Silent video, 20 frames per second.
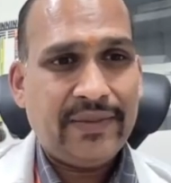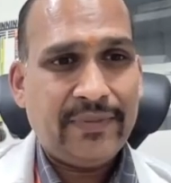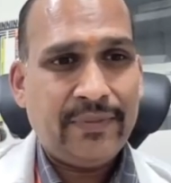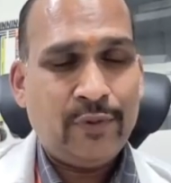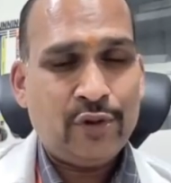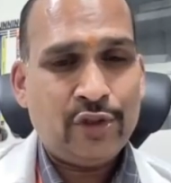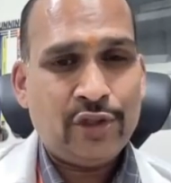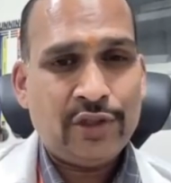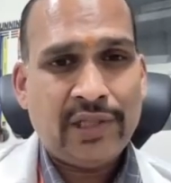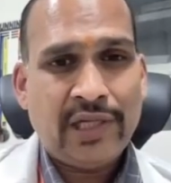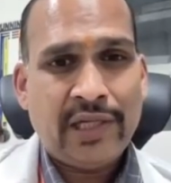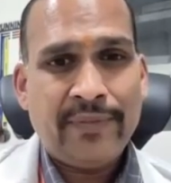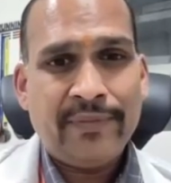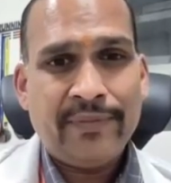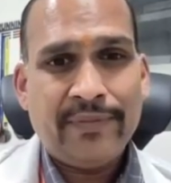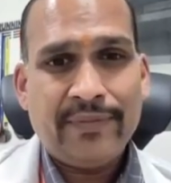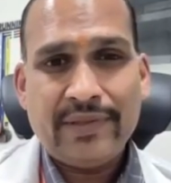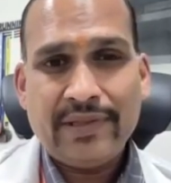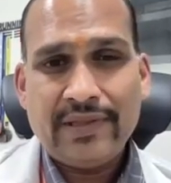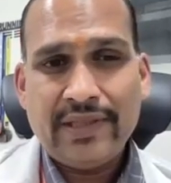most of the
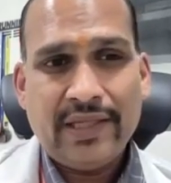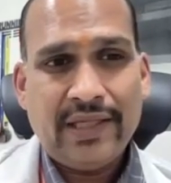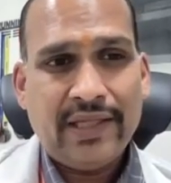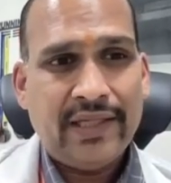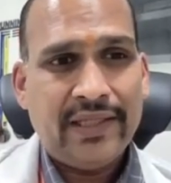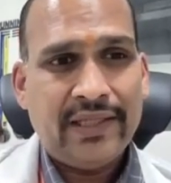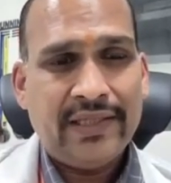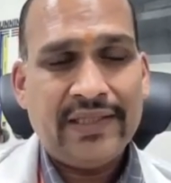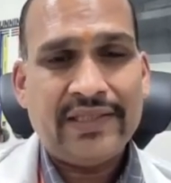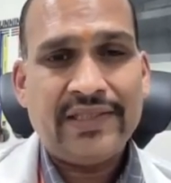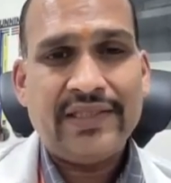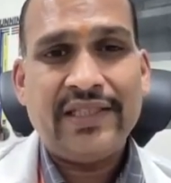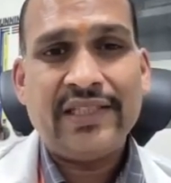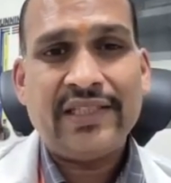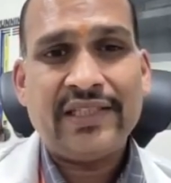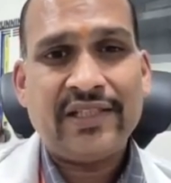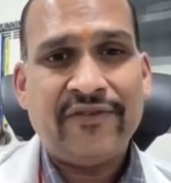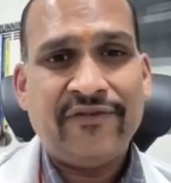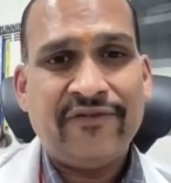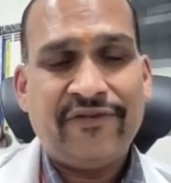time this
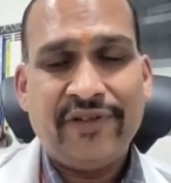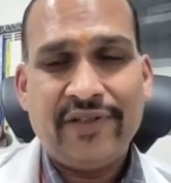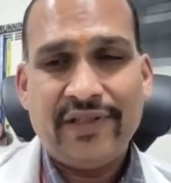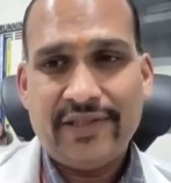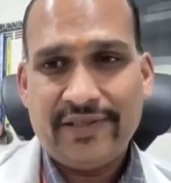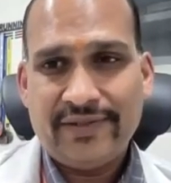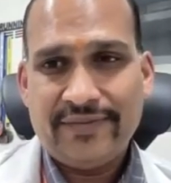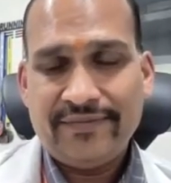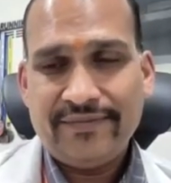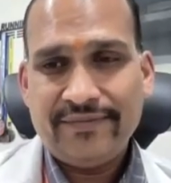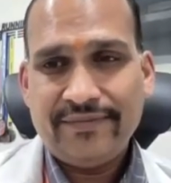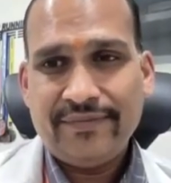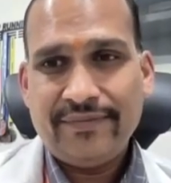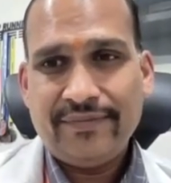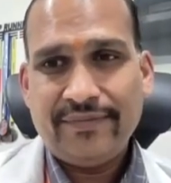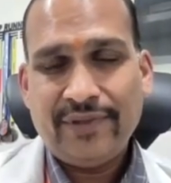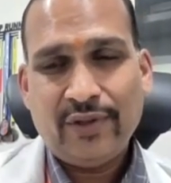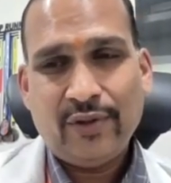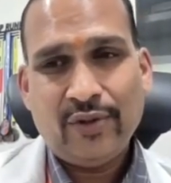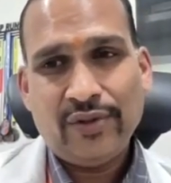discomfort,
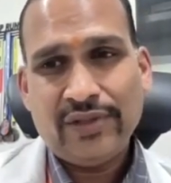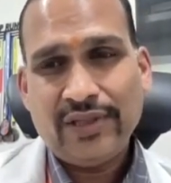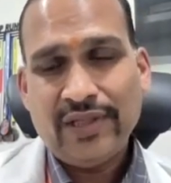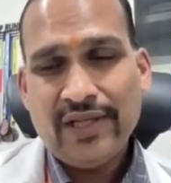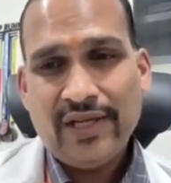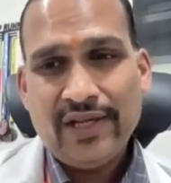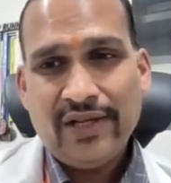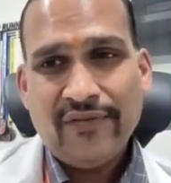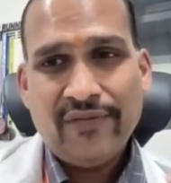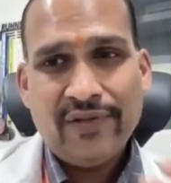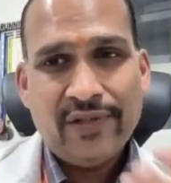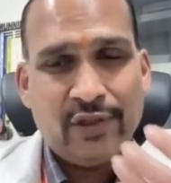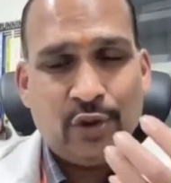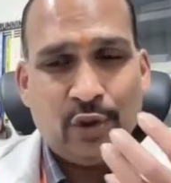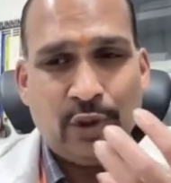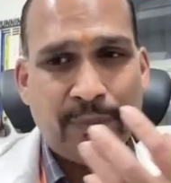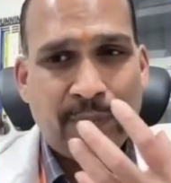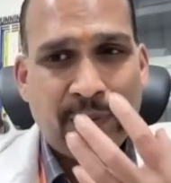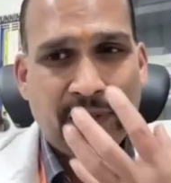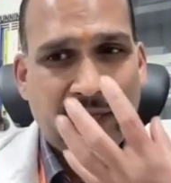because once
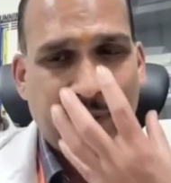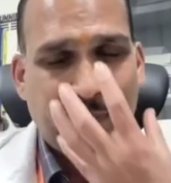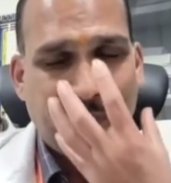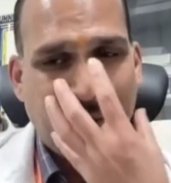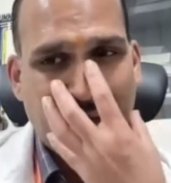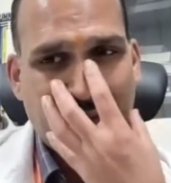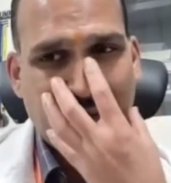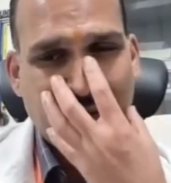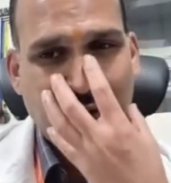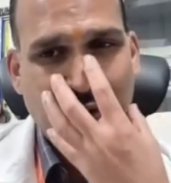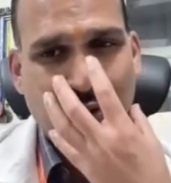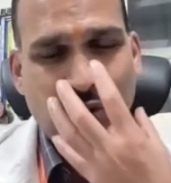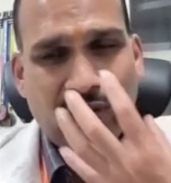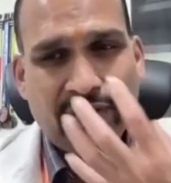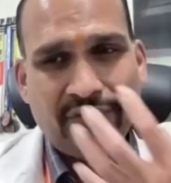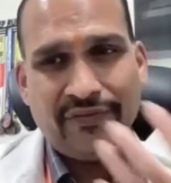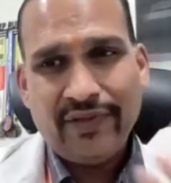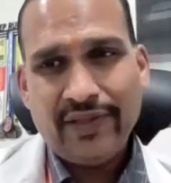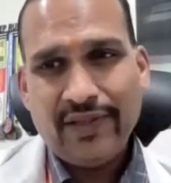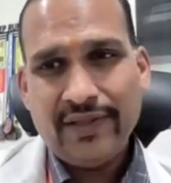you apply mask, no,
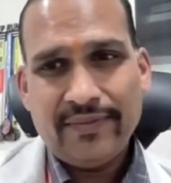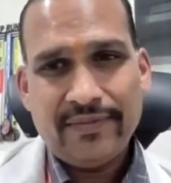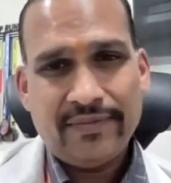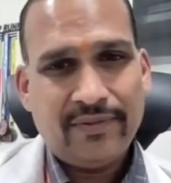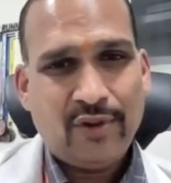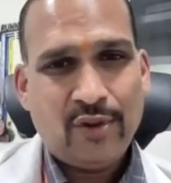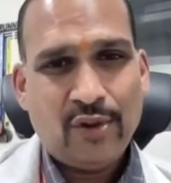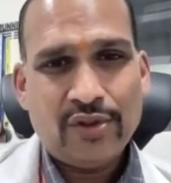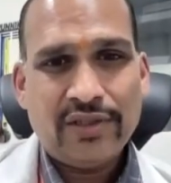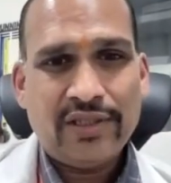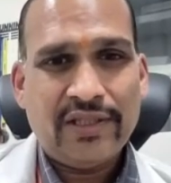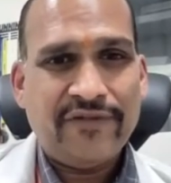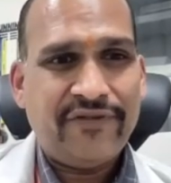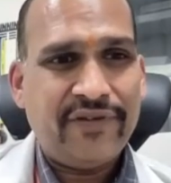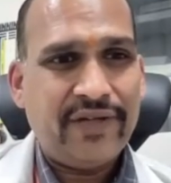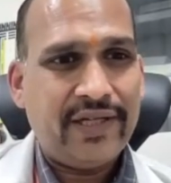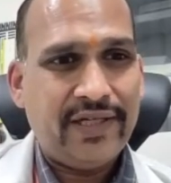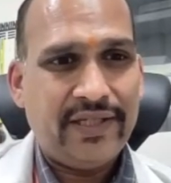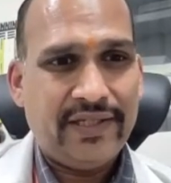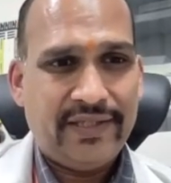it will cause
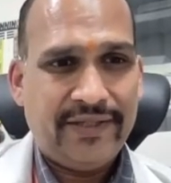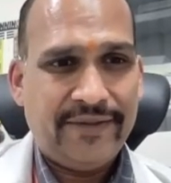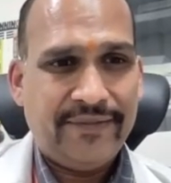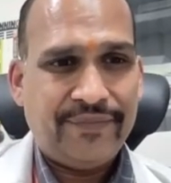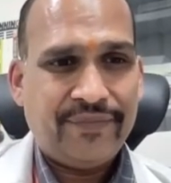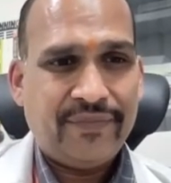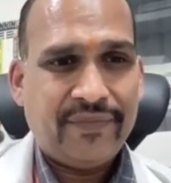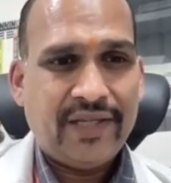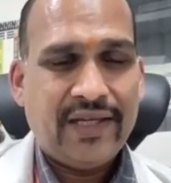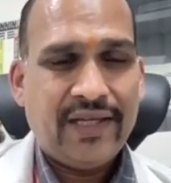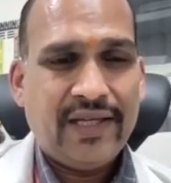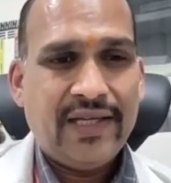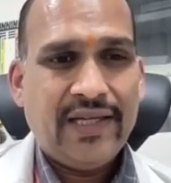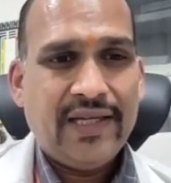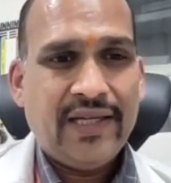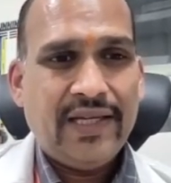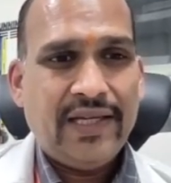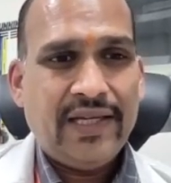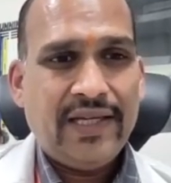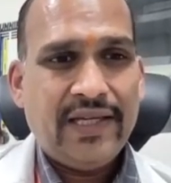difficulty.
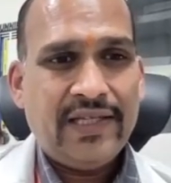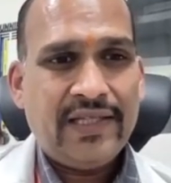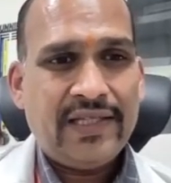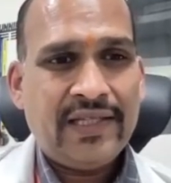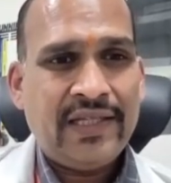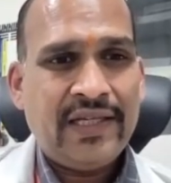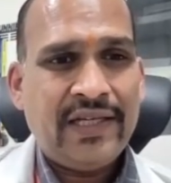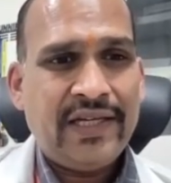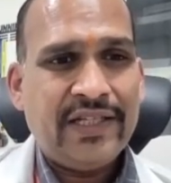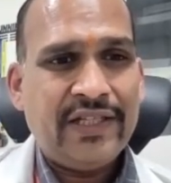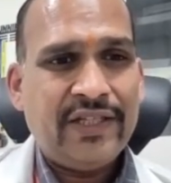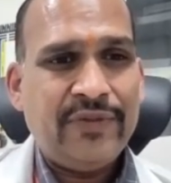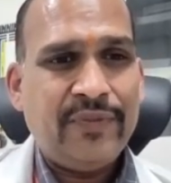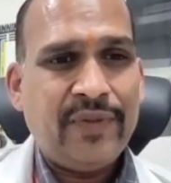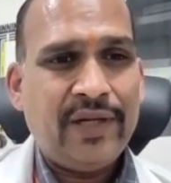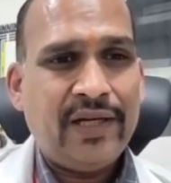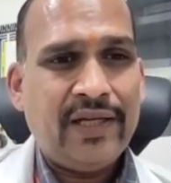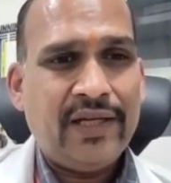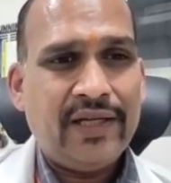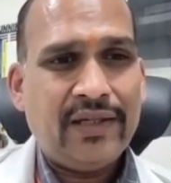Skin
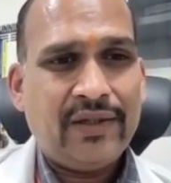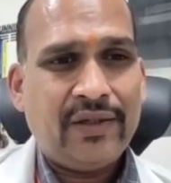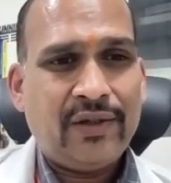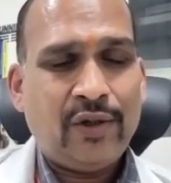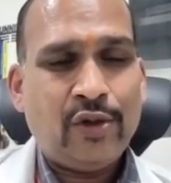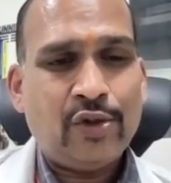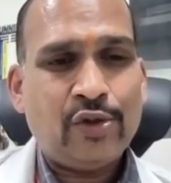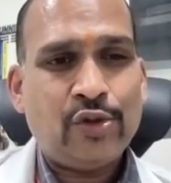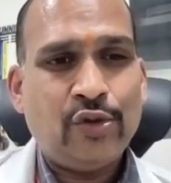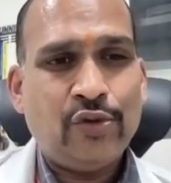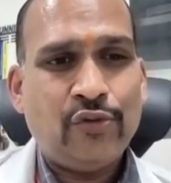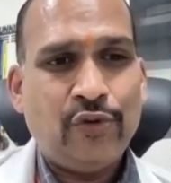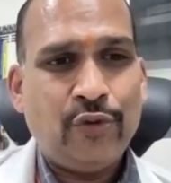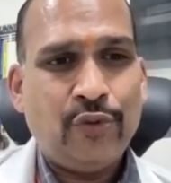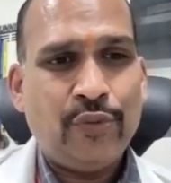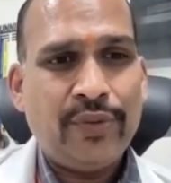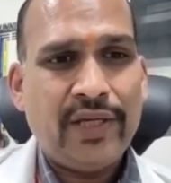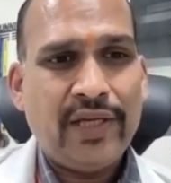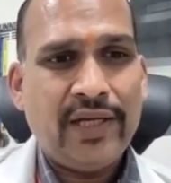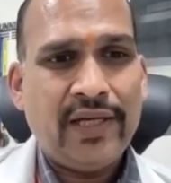erythema,
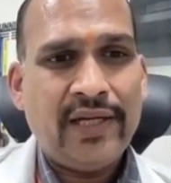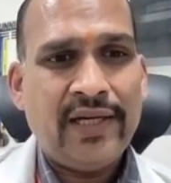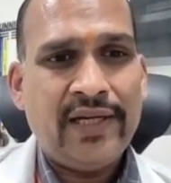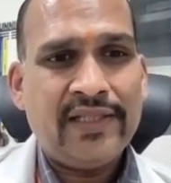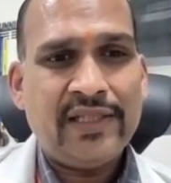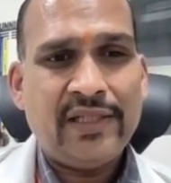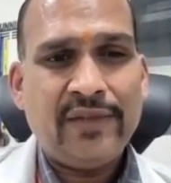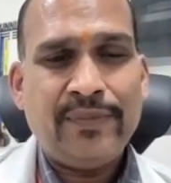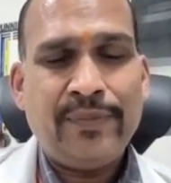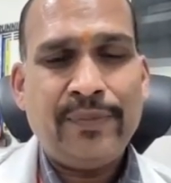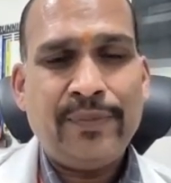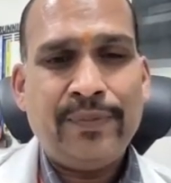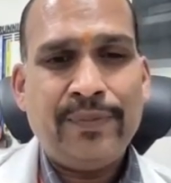claustrophobia, nasal